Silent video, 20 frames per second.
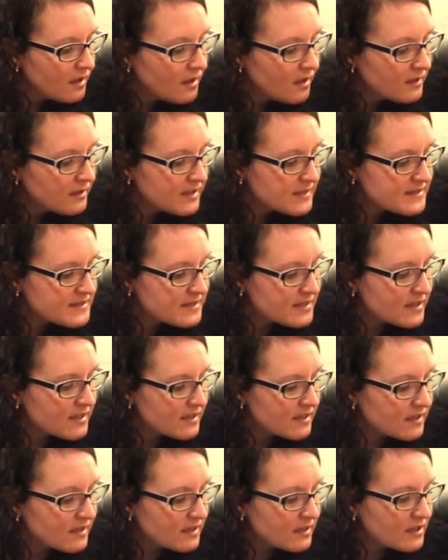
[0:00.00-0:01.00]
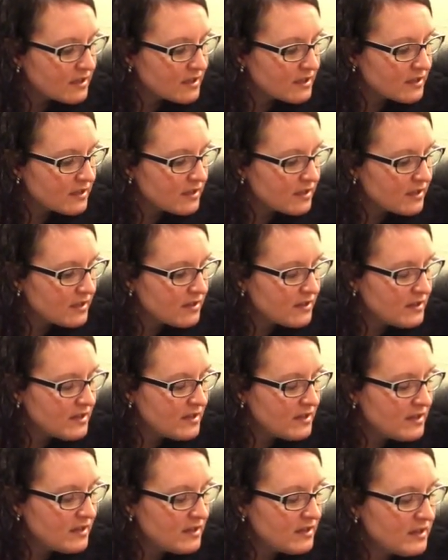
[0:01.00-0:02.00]
Let's see.
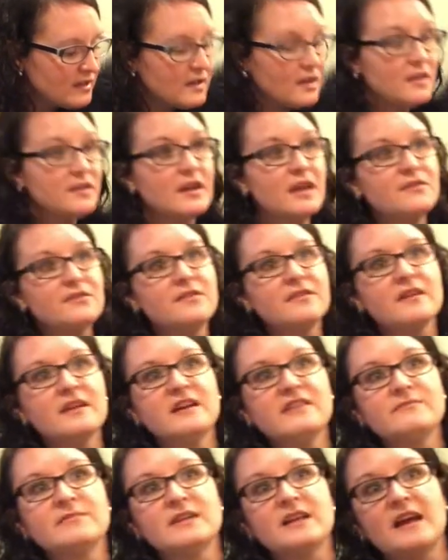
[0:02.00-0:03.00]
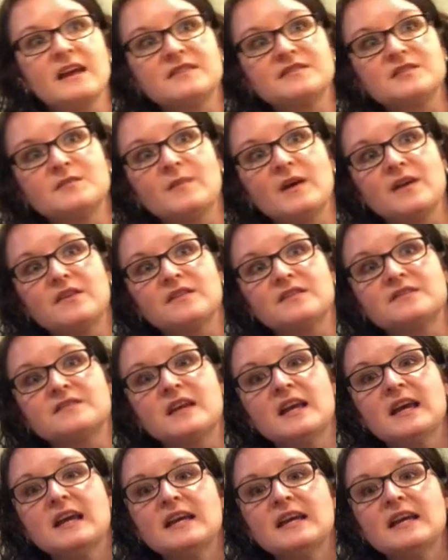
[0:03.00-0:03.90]
The other thing I've been asked about is